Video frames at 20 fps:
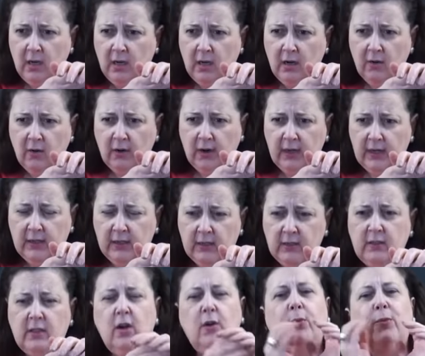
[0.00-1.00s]
All right.
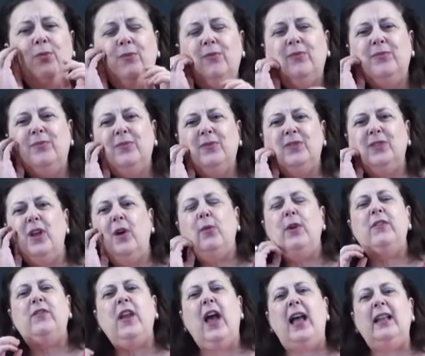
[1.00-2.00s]
So so
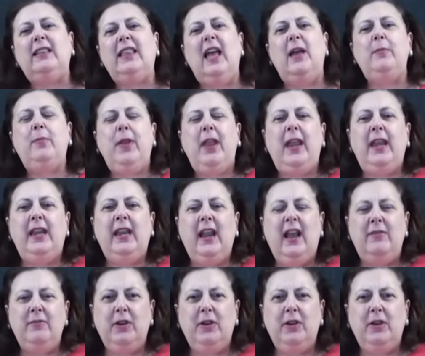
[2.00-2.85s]
we've got that painting.